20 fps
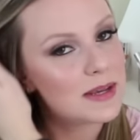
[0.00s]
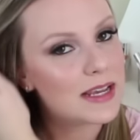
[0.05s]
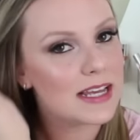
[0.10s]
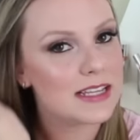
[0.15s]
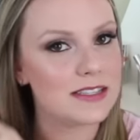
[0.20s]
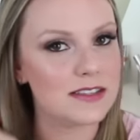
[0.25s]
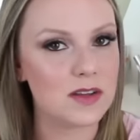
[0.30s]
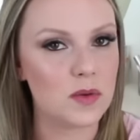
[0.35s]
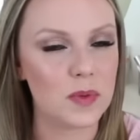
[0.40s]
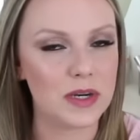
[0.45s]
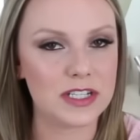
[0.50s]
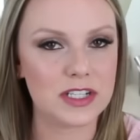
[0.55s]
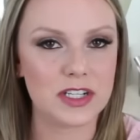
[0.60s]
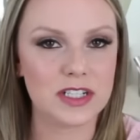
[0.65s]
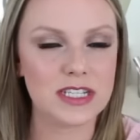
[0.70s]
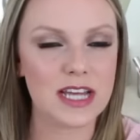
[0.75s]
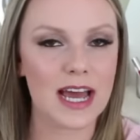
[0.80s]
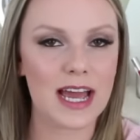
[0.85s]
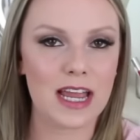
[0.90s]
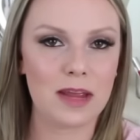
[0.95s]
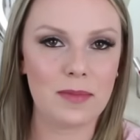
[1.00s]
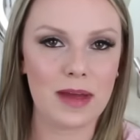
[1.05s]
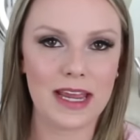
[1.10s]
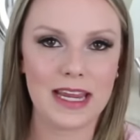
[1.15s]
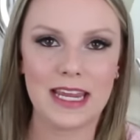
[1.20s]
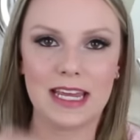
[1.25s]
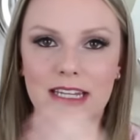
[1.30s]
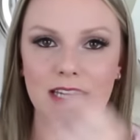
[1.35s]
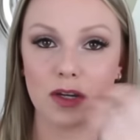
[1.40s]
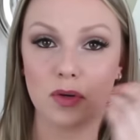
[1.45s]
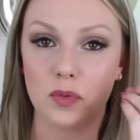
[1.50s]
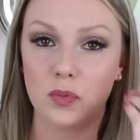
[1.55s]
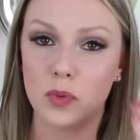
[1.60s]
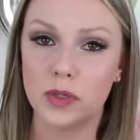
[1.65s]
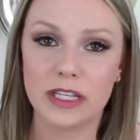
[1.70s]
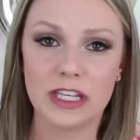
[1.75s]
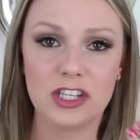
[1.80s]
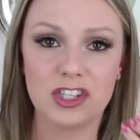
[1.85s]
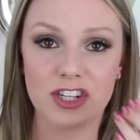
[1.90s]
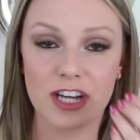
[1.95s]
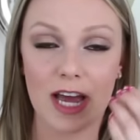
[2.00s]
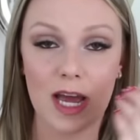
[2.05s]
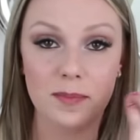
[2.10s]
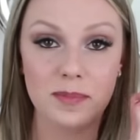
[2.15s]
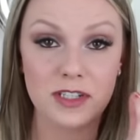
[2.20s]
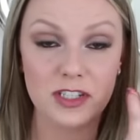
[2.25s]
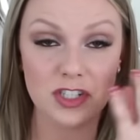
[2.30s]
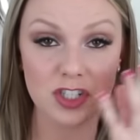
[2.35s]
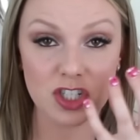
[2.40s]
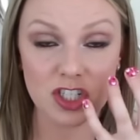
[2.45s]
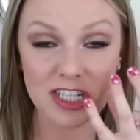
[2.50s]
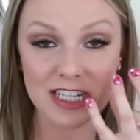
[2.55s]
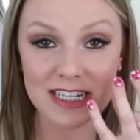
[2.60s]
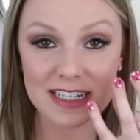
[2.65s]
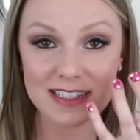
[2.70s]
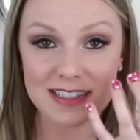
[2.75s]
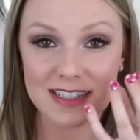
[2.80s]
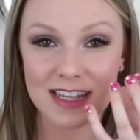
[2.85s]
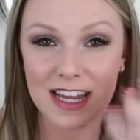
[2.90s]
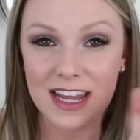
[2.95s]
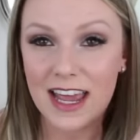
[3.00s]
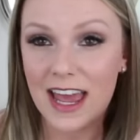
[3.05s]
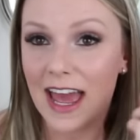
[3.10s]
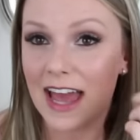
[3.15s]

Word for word: because in the winter time I get like really chapped cheeks